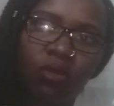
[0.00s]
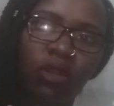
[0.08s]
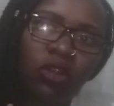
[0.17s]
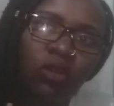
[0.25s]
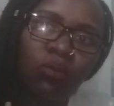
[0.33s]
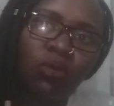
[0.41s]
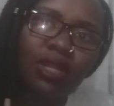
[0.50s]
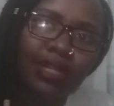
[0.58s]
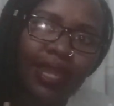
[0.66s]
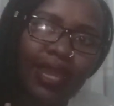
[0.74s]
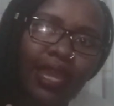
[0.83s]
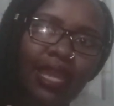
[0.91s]
on a normal
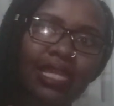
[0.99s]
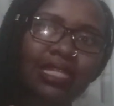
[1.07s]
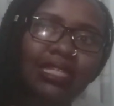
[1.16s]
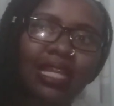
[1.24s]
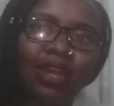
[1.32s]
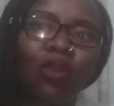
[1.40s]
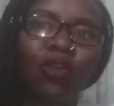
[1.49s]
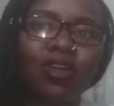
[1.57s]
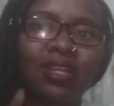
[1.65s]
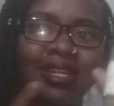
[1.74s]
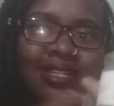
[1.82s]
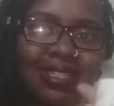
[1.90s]
day is the
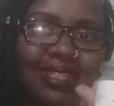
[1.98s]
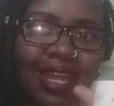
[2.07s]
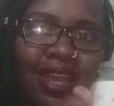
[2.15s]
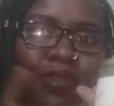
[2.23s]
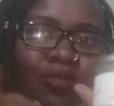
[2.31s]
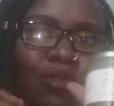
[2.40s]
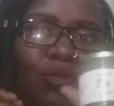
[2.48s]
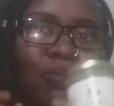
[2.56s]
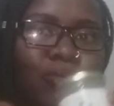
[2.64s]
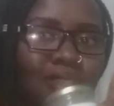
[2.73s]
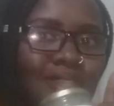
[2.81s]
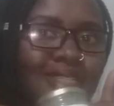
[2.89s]
coconut. So you
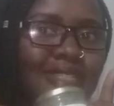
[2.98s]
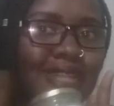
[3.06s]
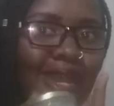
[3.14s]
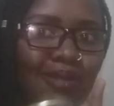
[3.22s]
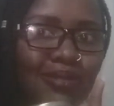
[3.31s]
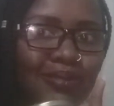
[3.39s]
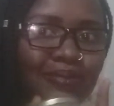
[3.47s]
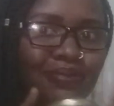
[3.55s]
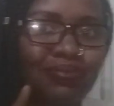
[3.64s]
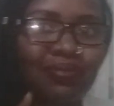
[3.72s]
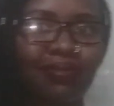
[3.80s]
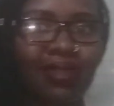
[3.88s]
put this down
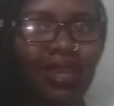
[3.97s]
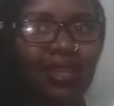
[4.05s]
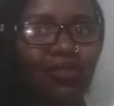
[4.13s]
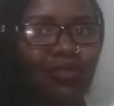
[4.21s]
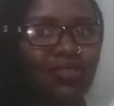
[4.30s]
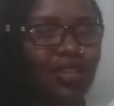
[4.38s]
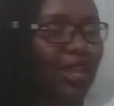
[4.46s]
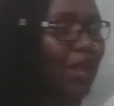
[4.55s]
and you take